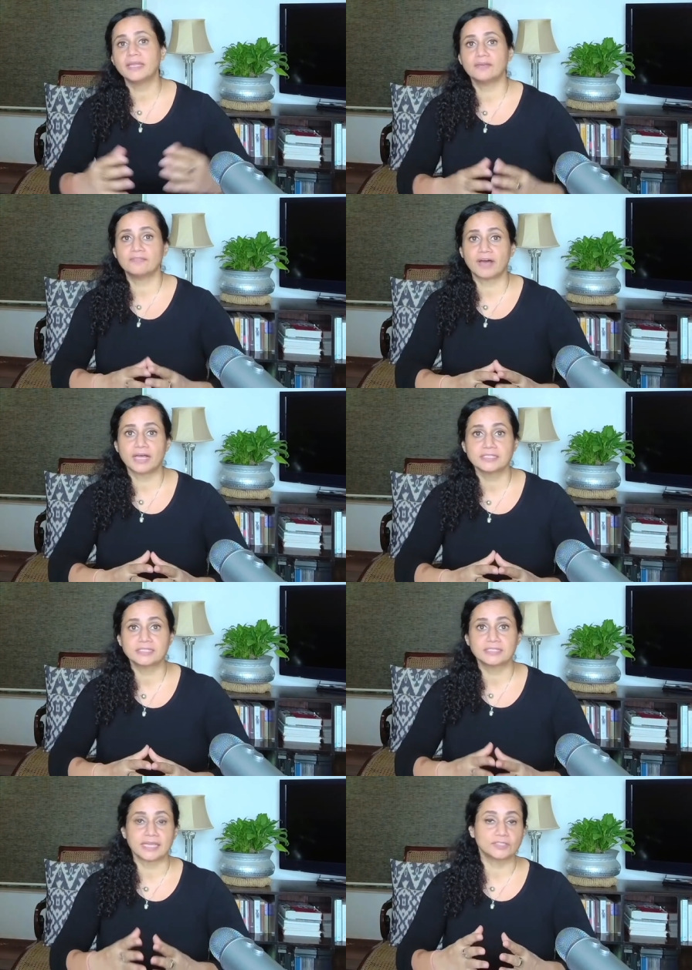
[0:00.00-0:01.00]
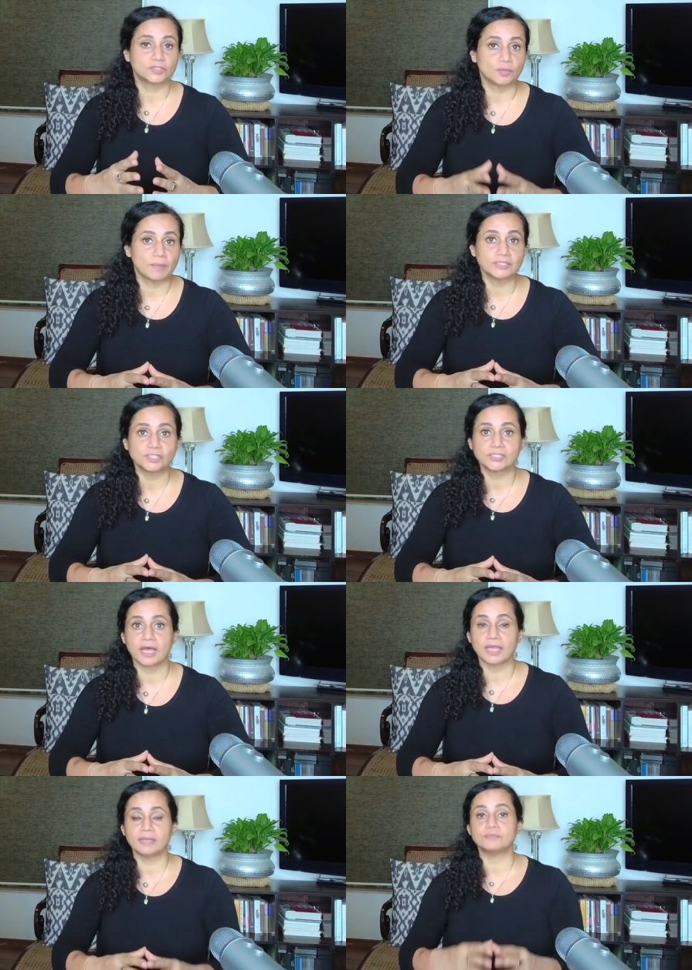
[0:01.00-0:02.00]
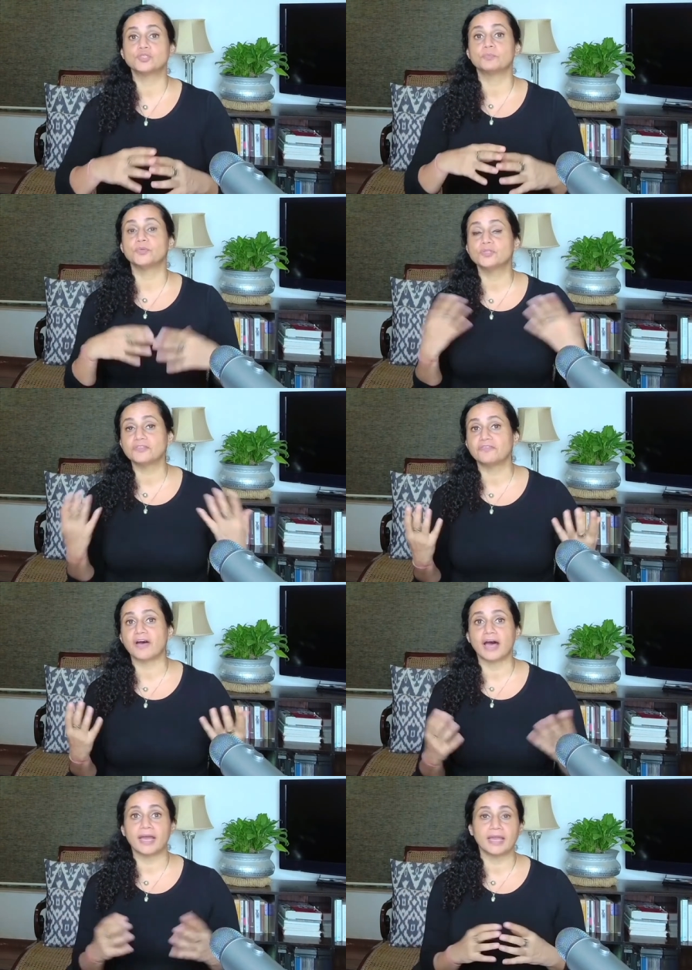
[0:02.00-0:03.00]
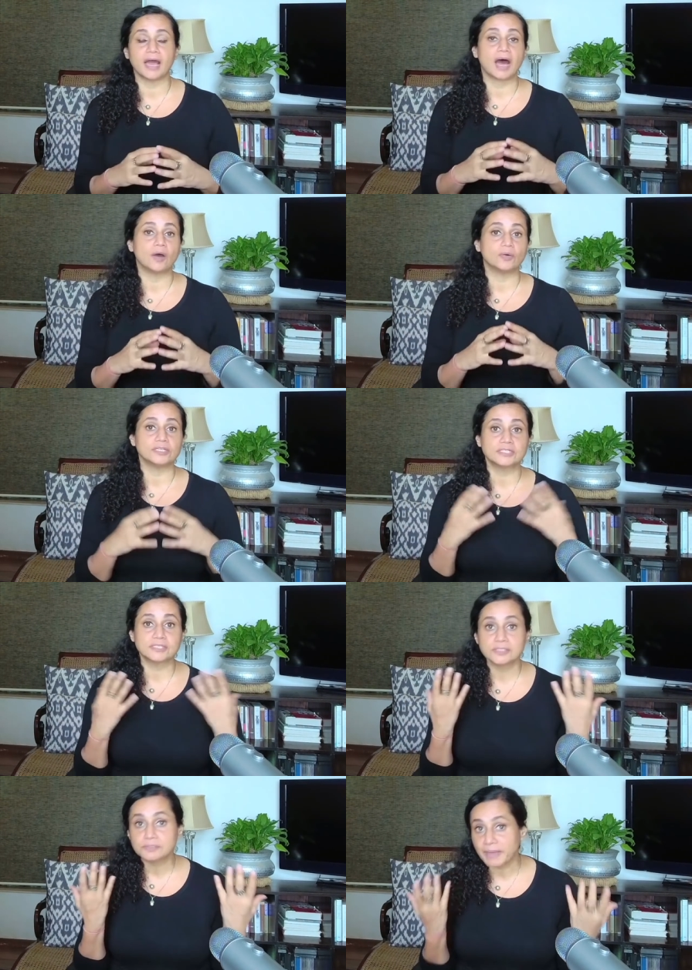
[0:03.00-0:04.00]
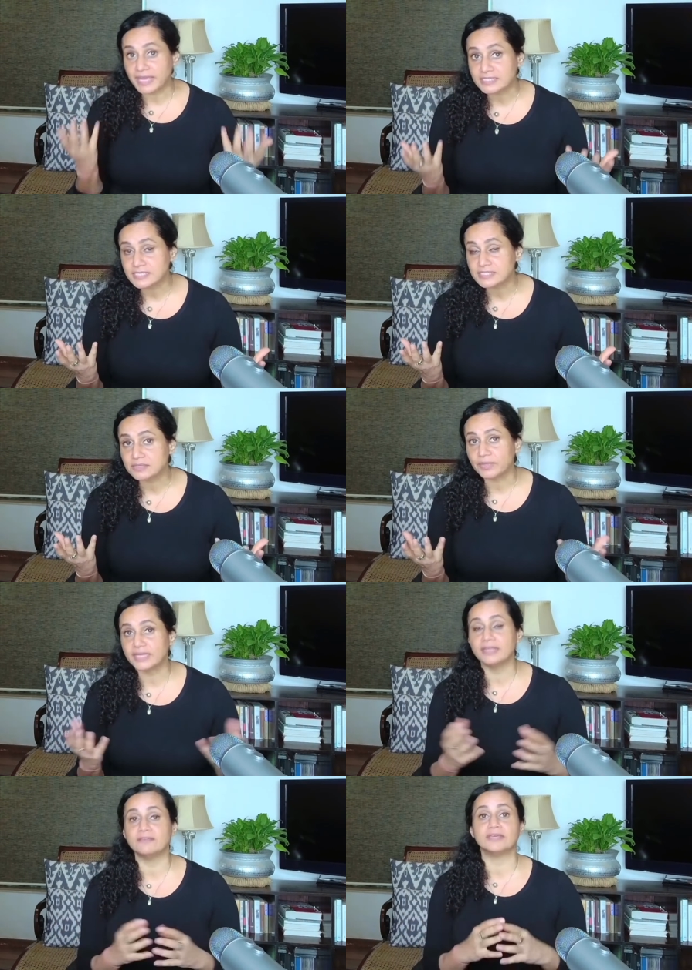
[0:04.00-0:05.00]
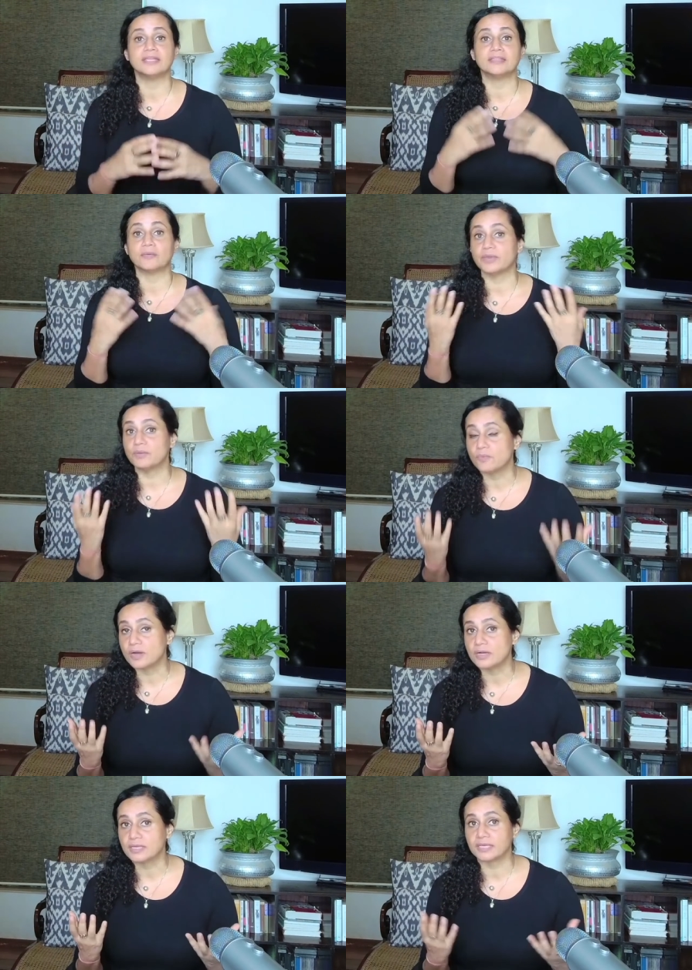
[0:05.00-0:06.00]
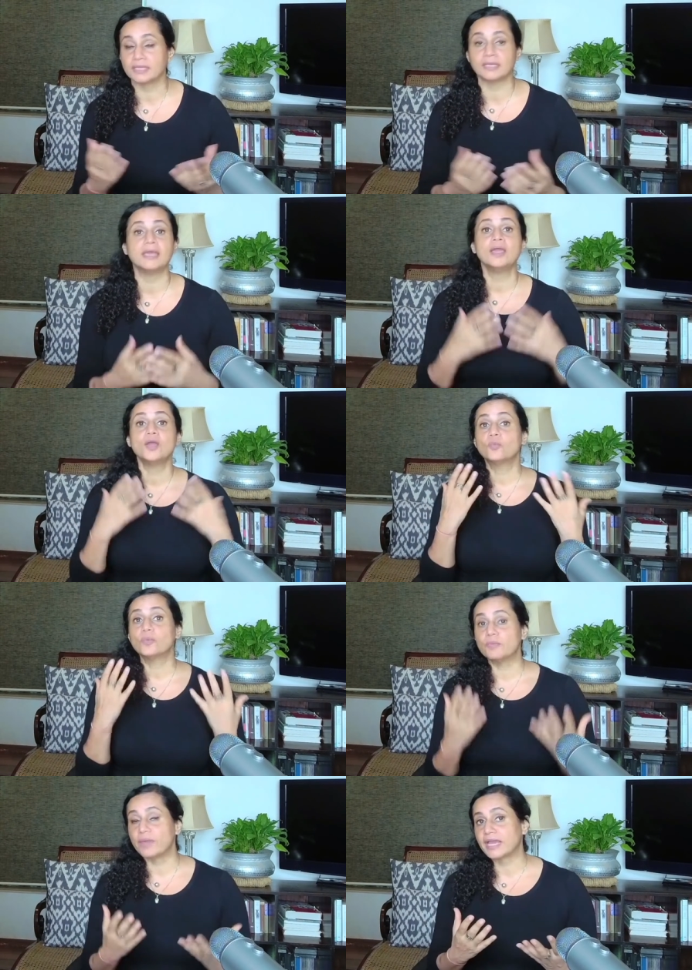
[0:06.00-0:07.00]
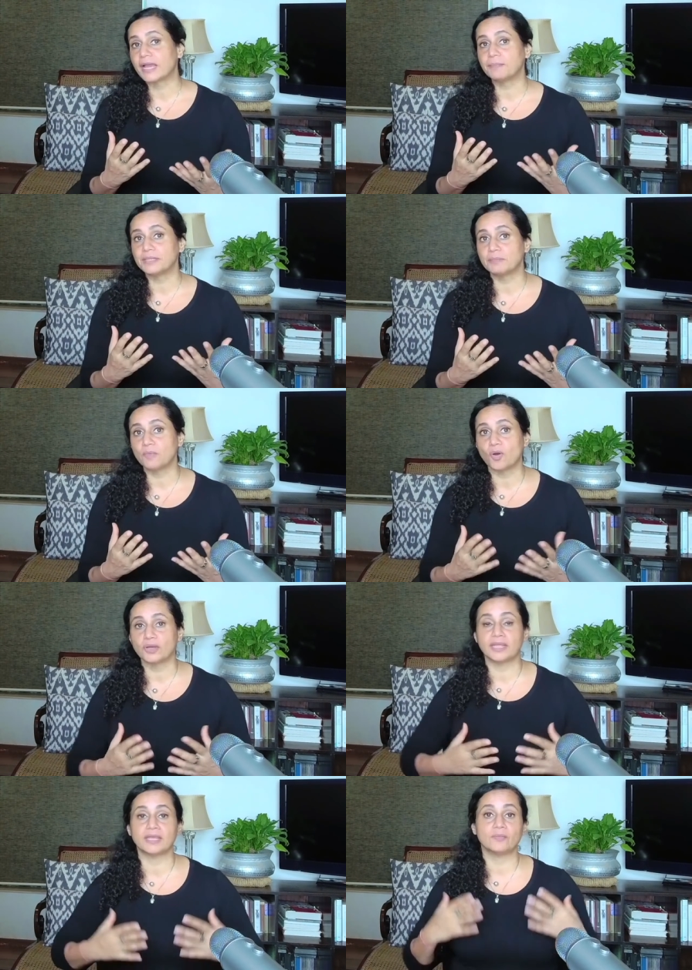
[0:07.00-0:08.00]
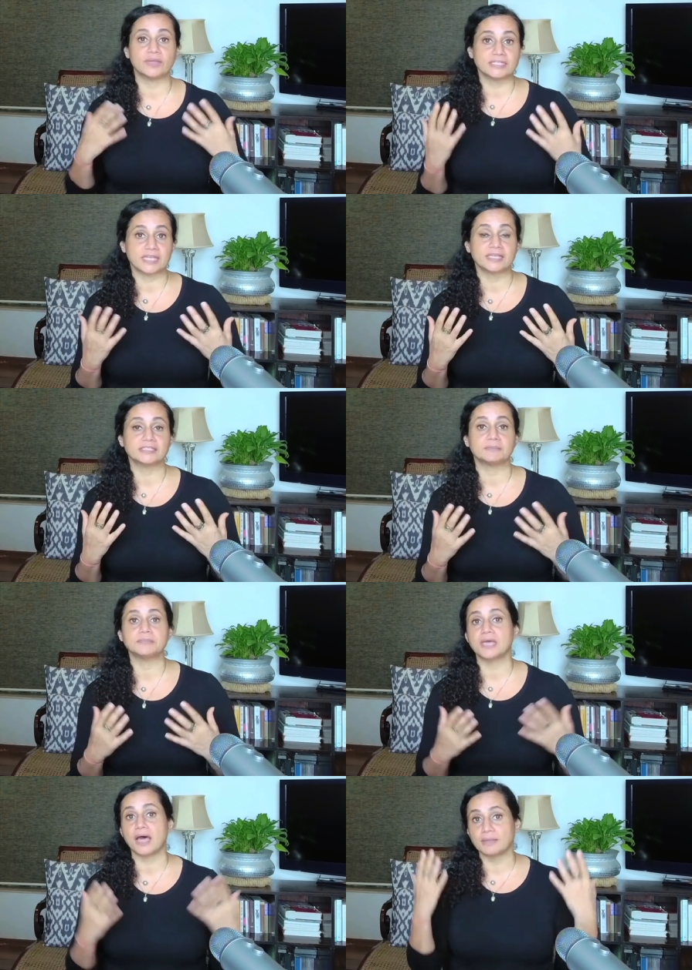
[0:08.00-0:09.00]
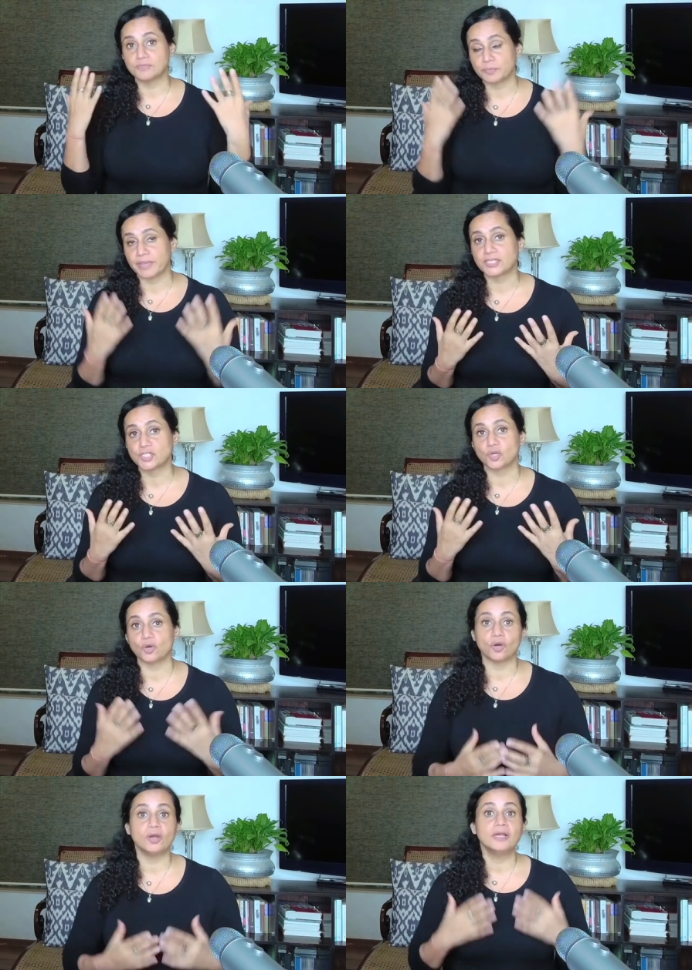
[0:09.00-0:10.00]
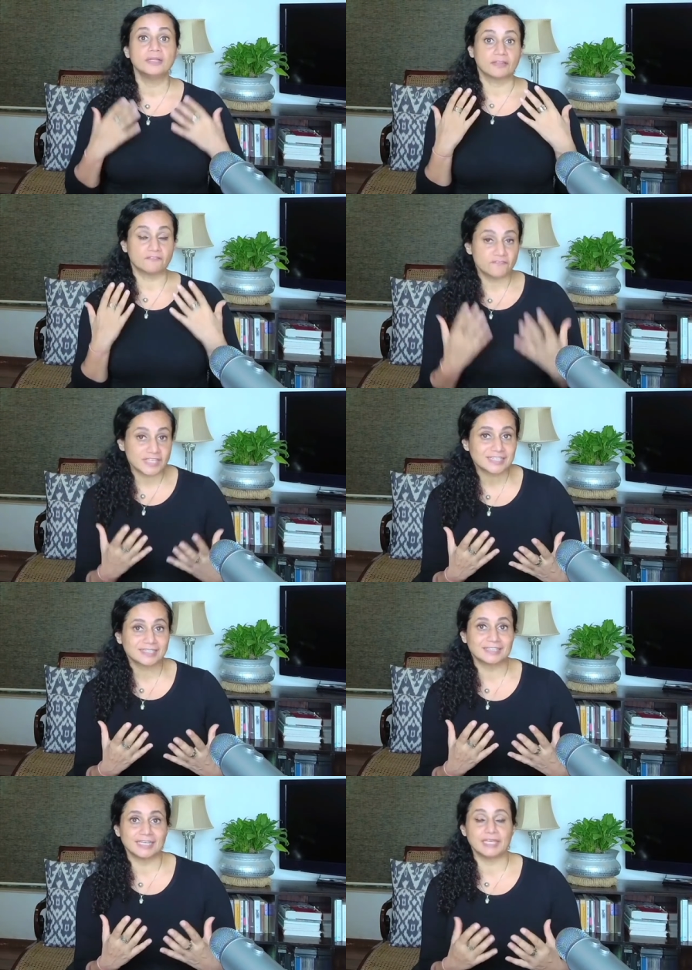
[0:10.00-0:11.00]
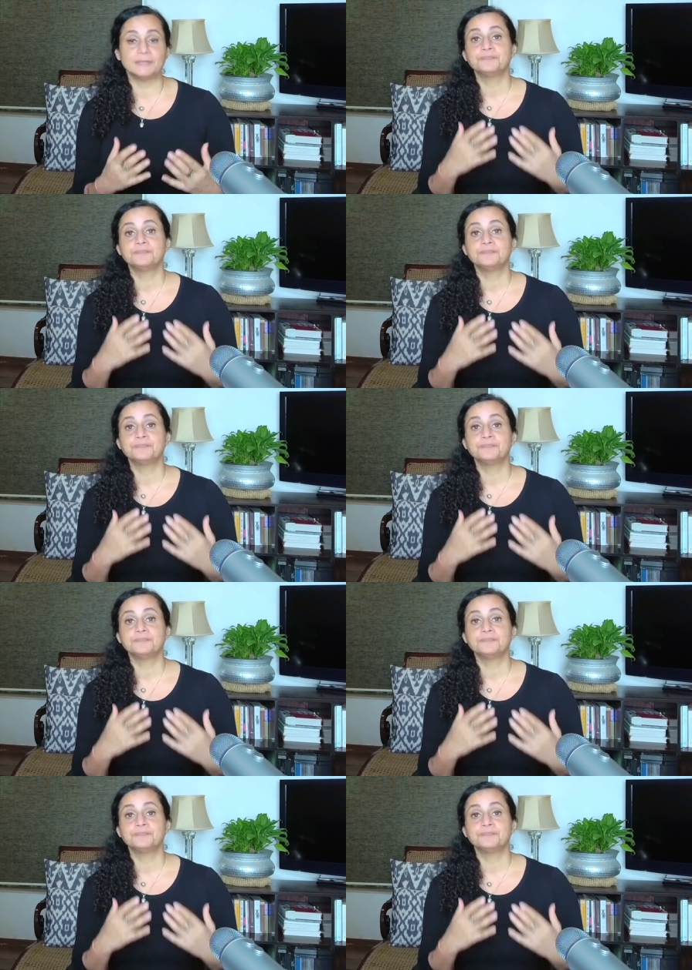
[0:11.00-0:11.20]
of us take so much time to beautify our spaces that we live in, that we work in. We wake up in the morning, we take some time to make sure that physically